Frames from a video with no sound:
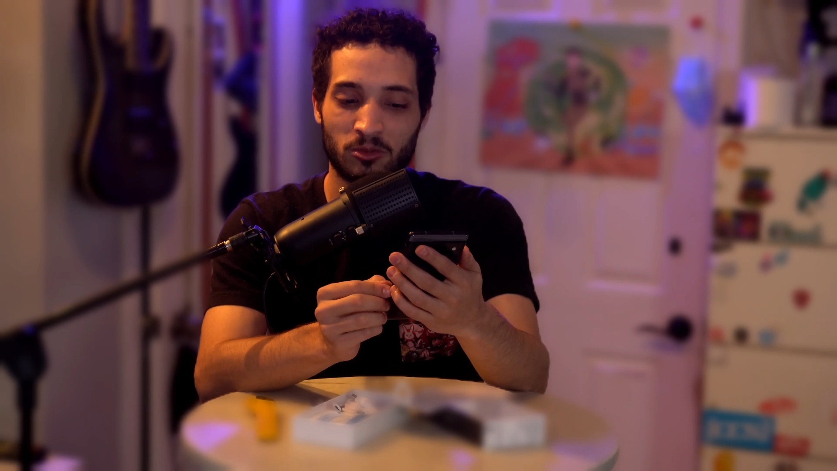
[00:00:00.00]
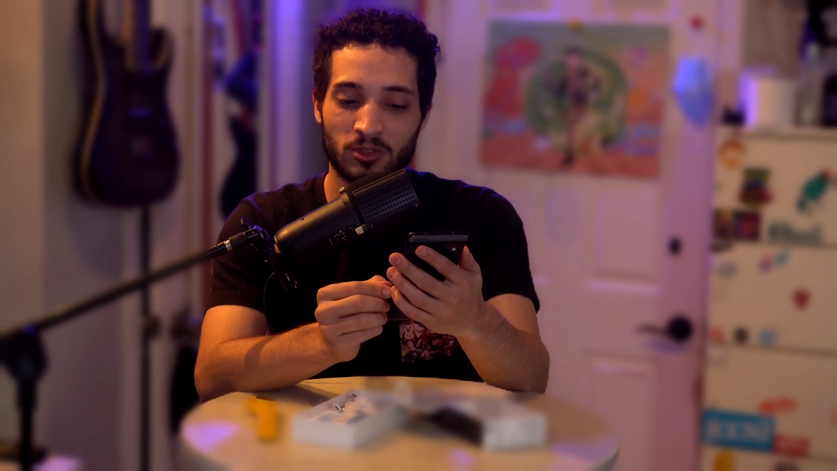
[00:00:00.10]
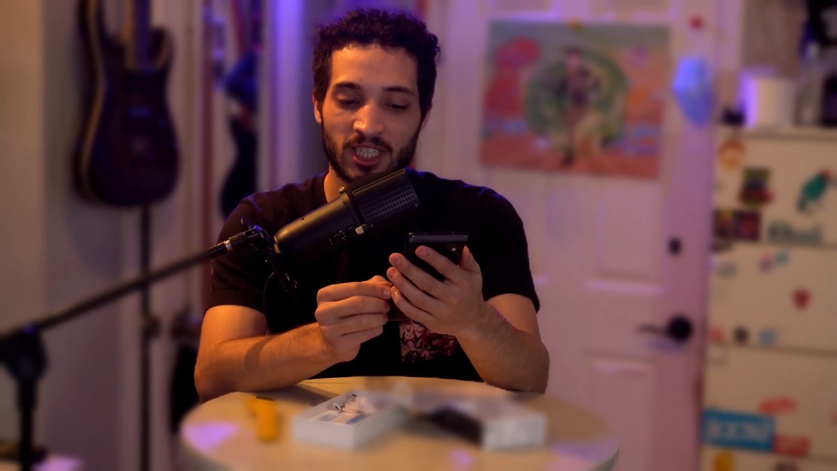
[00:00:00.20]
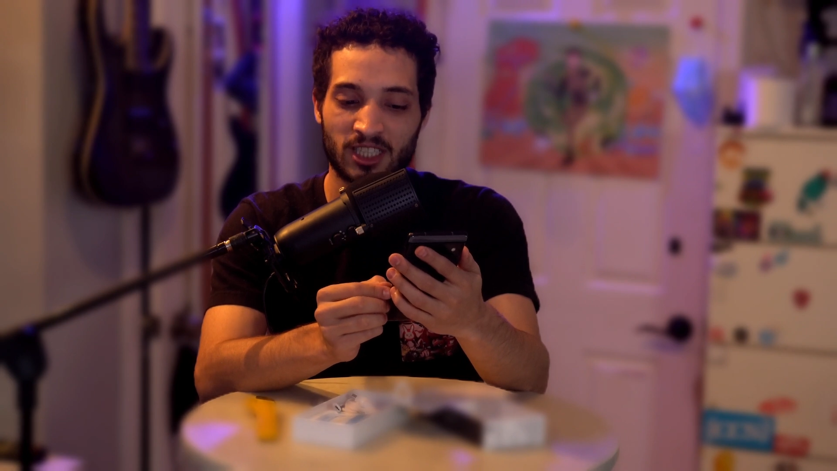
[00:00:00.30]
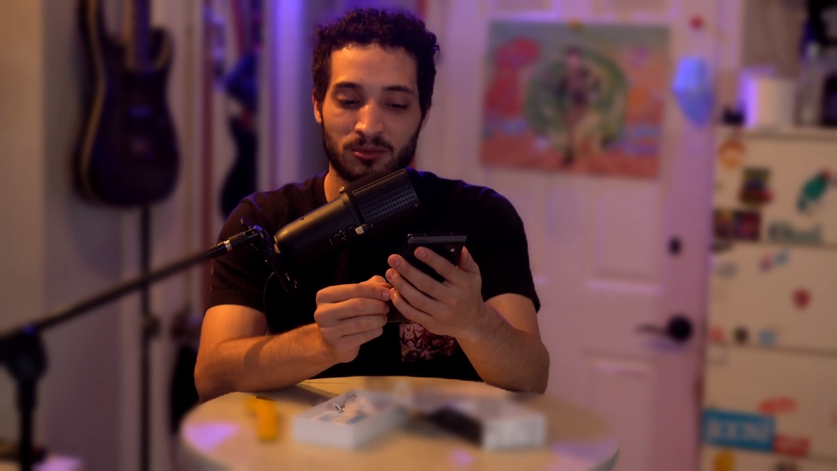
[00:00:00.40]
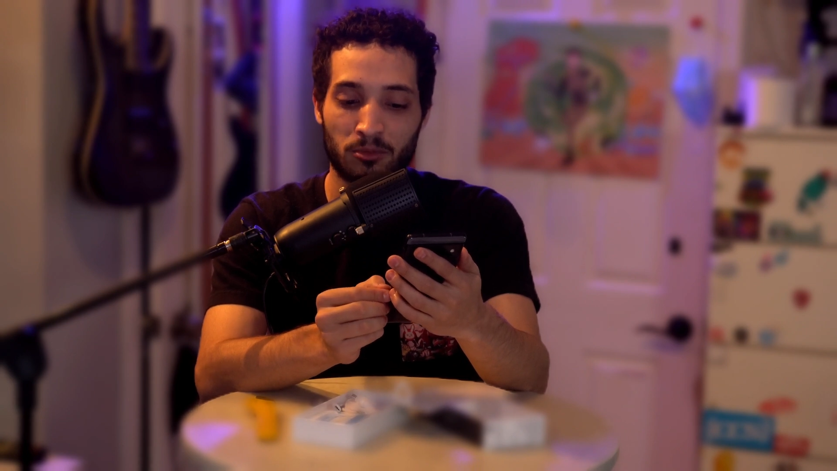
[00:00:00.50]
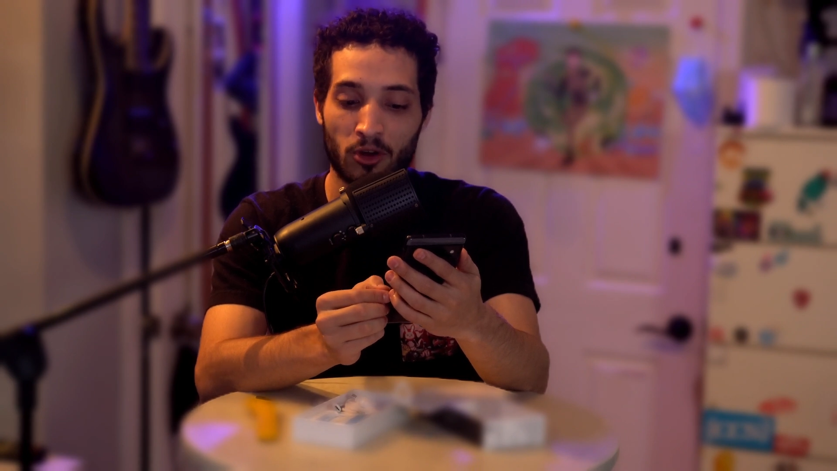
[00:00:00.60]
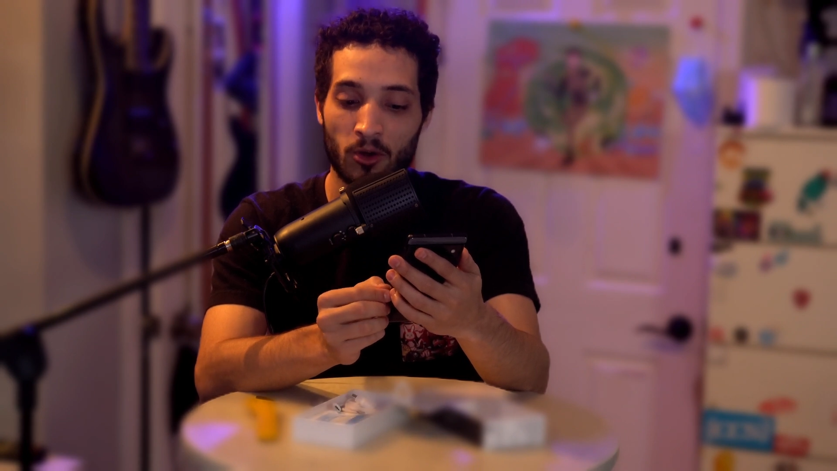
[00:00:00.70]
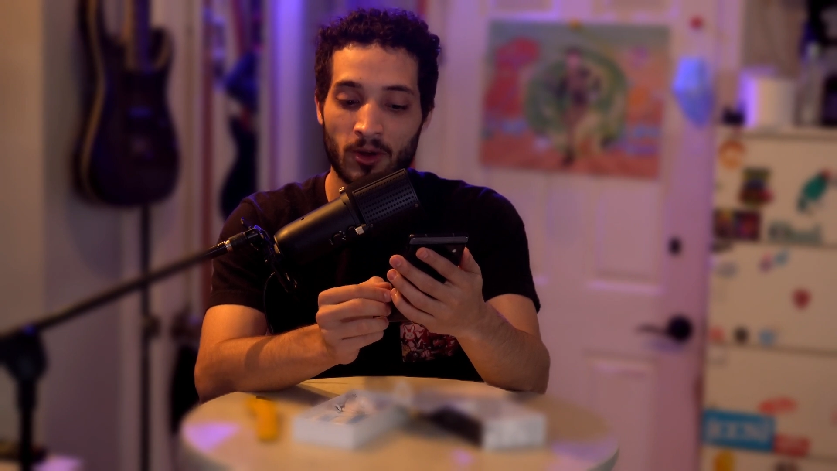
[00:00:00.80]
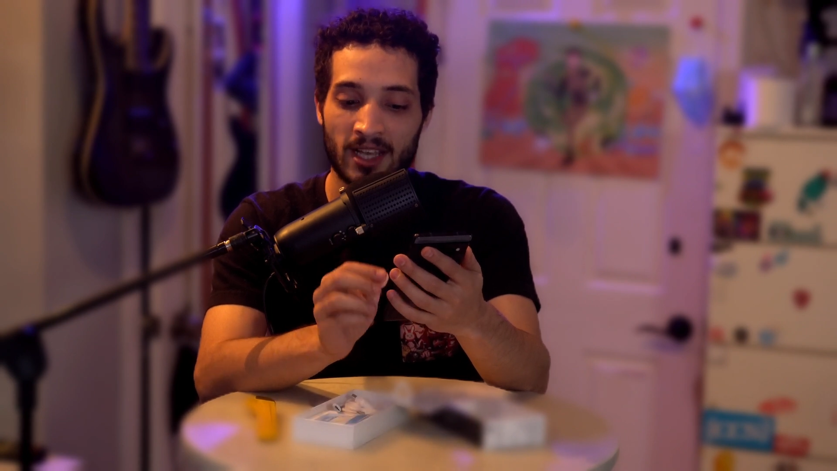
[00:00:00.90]
6
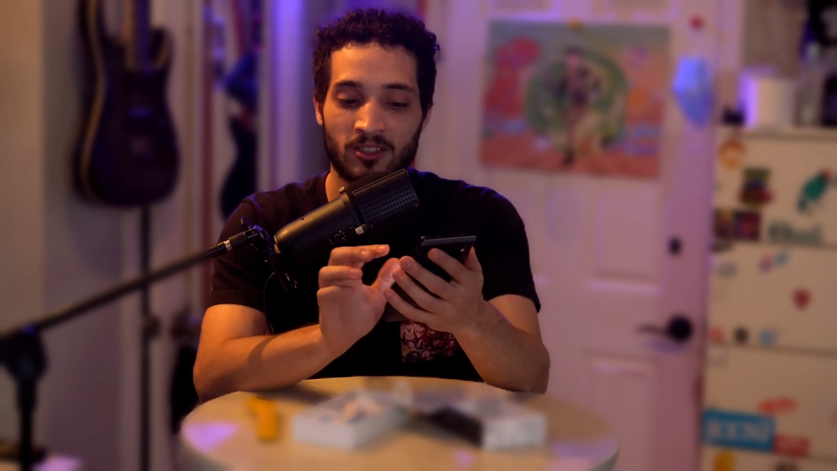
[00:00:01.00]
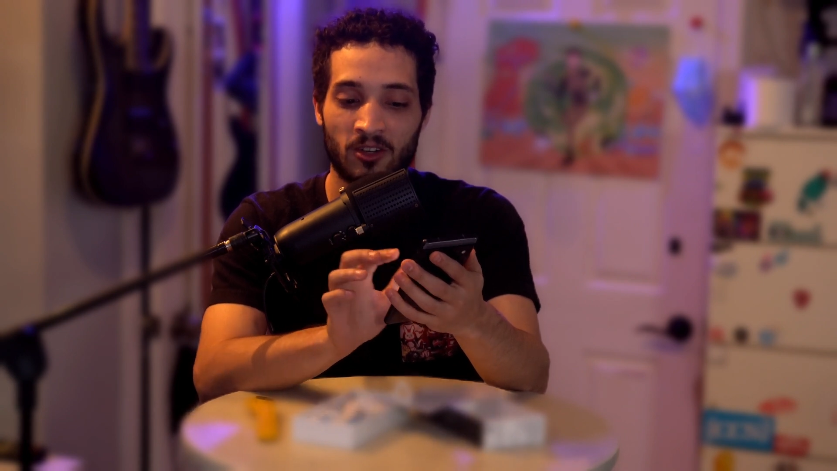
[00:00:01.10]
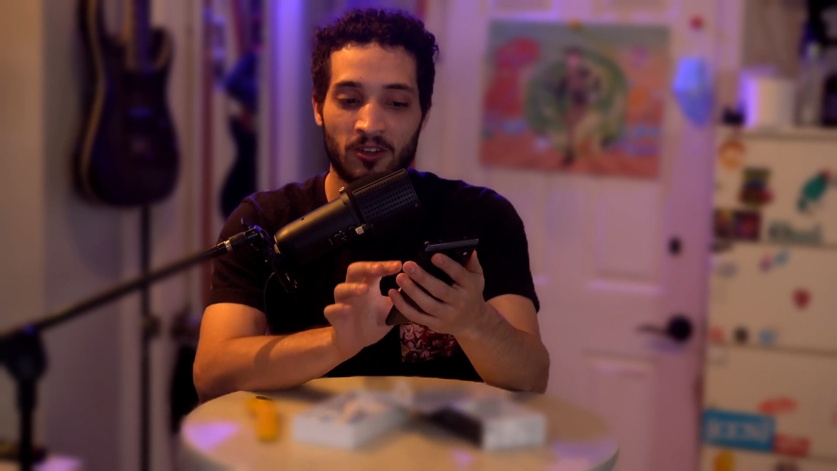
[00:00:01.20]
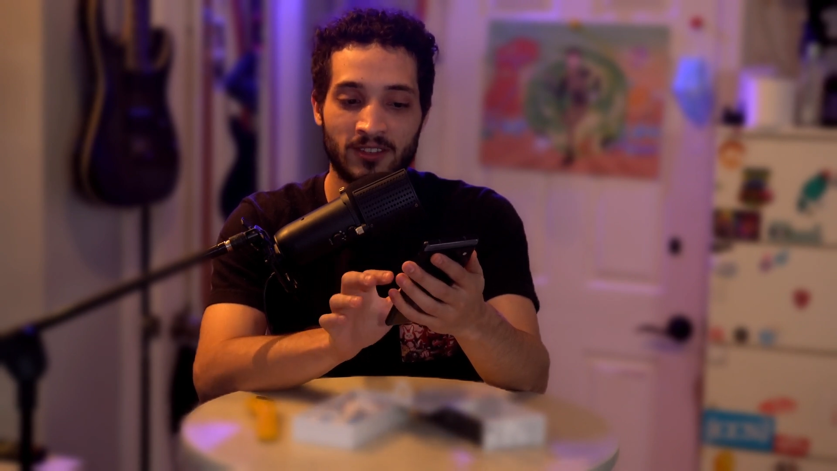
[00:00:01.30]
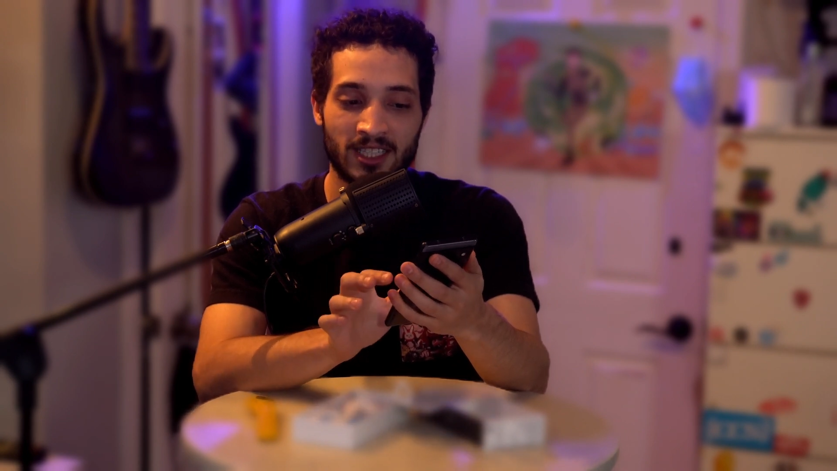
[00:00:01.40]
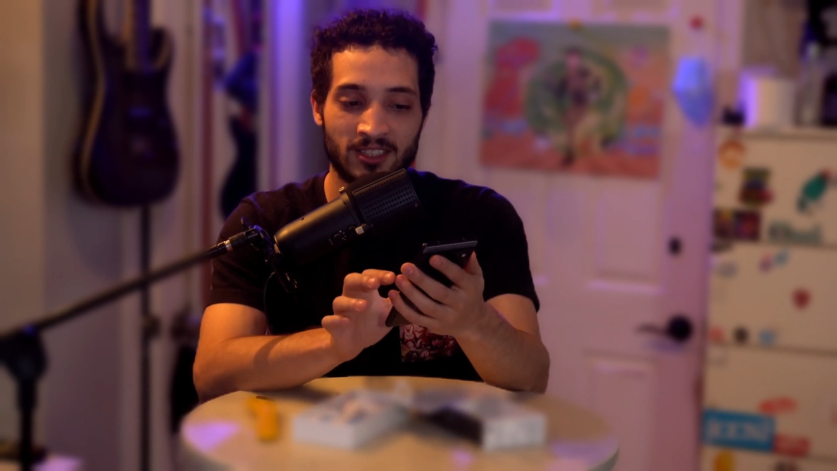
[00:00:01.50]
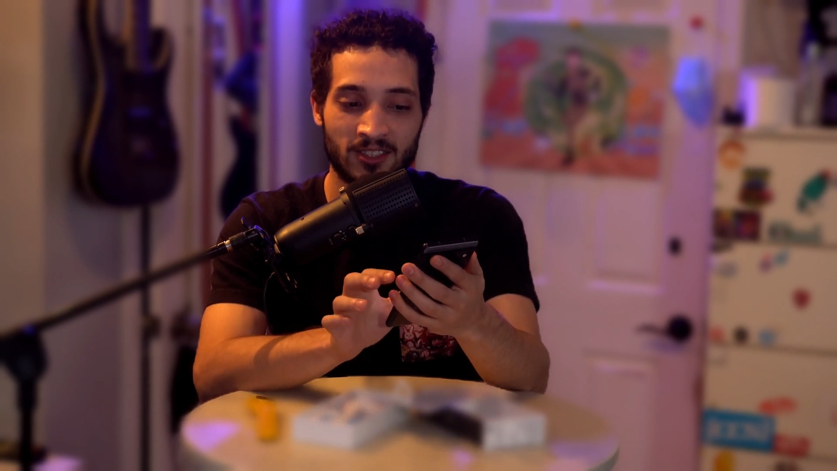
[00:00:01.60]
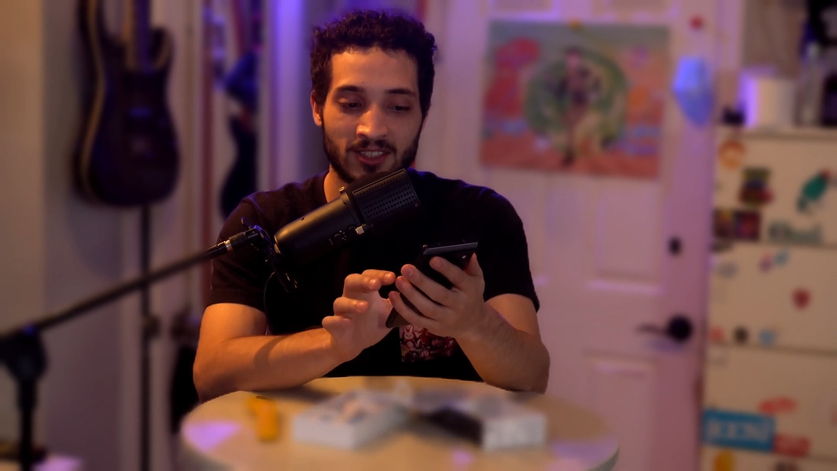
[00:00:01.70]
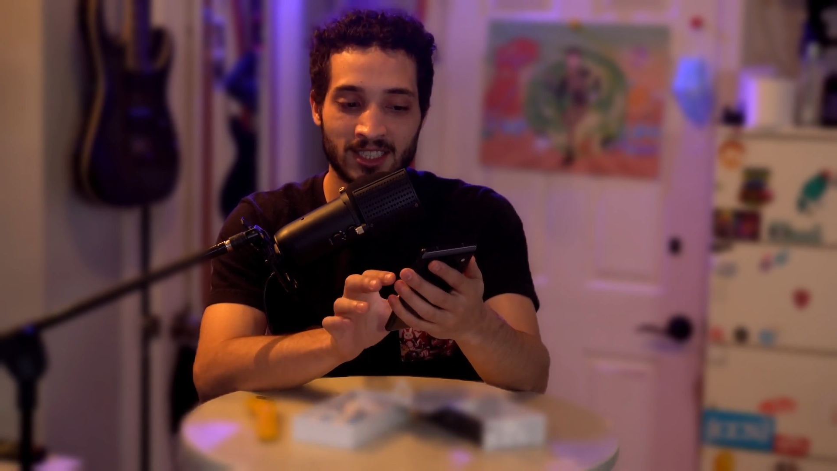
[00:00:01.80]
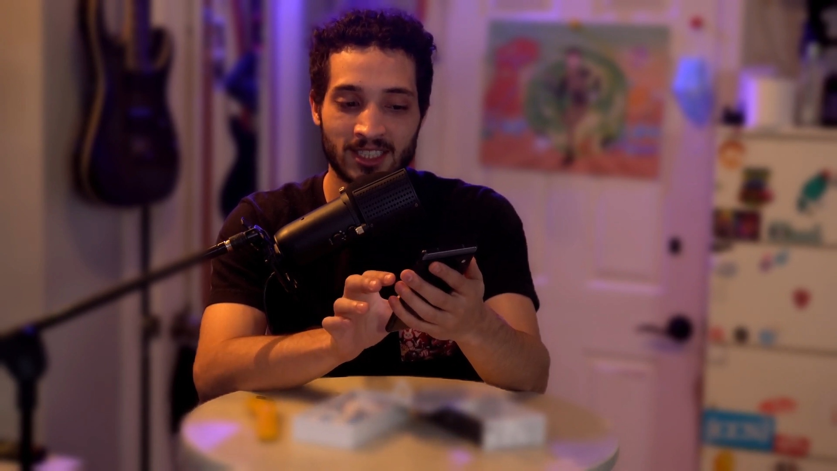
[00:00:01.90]
Pro has curved edges
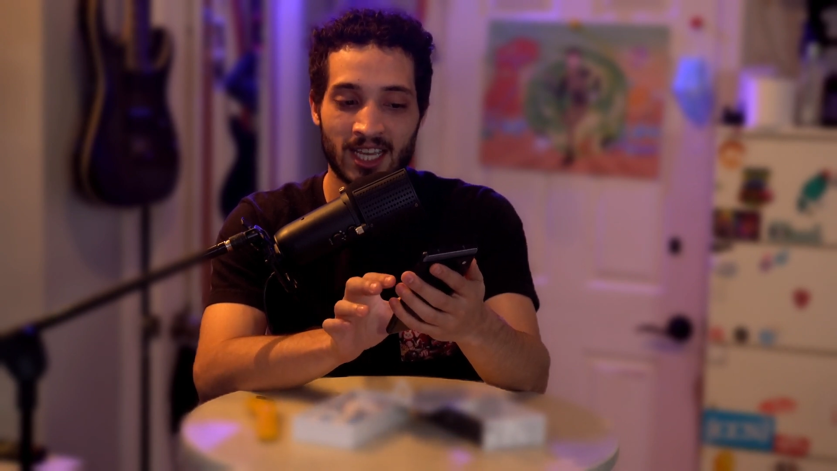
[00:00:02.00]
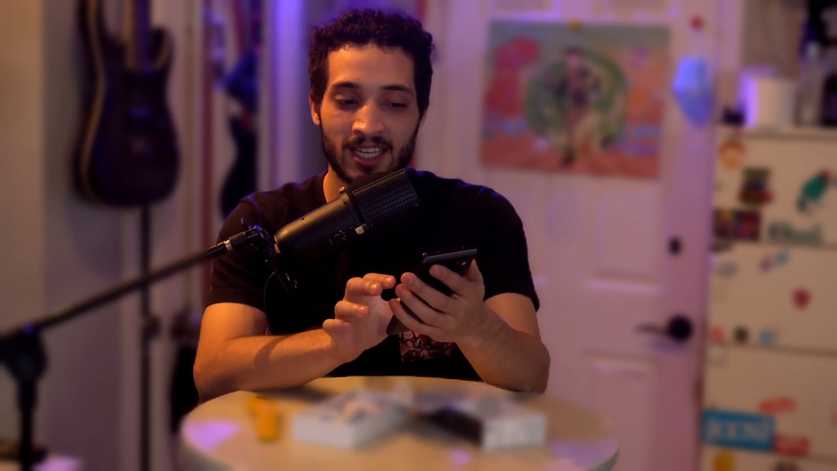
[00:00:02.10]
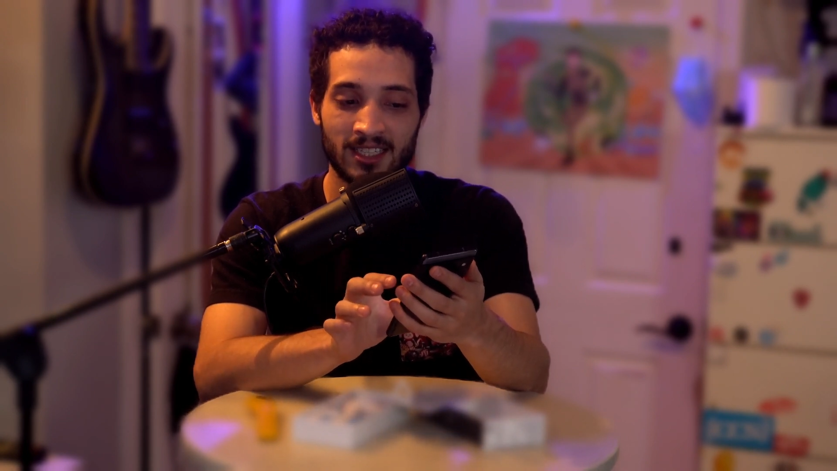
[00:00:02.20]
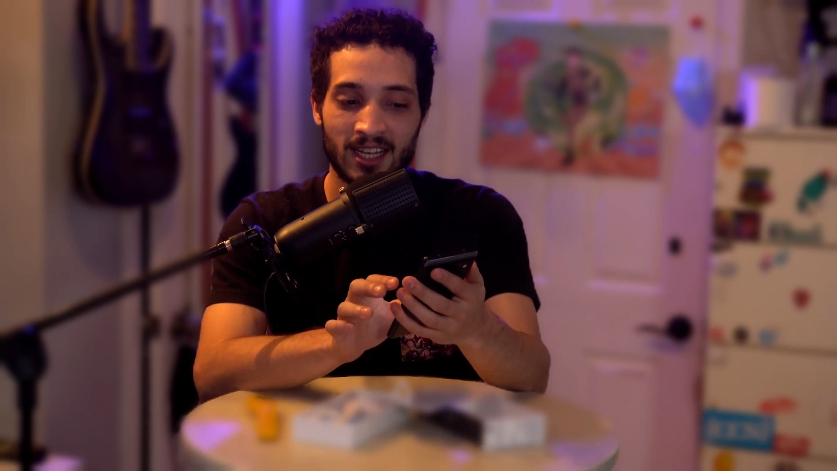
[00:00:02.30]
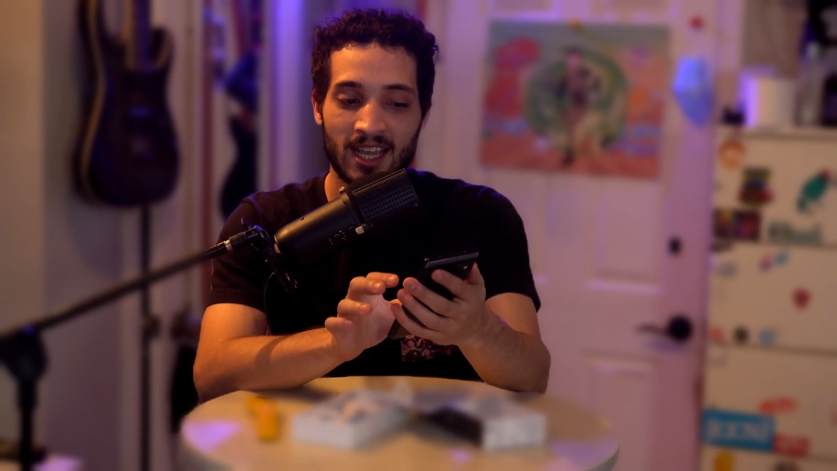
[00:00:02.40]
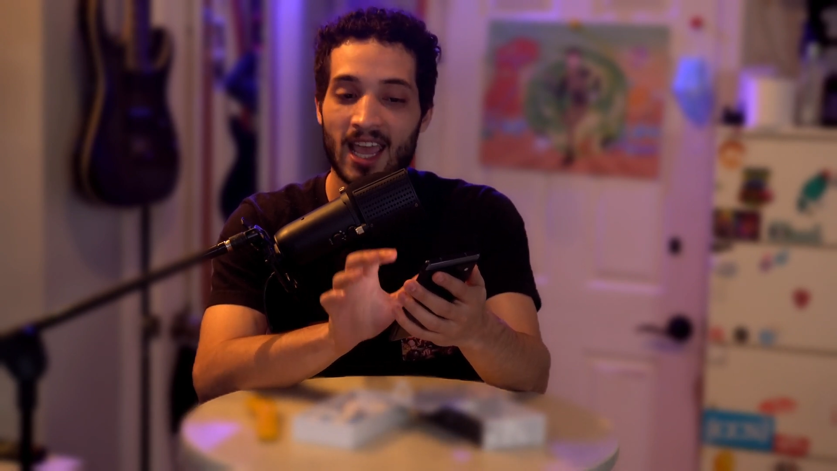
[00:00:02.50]
on the side.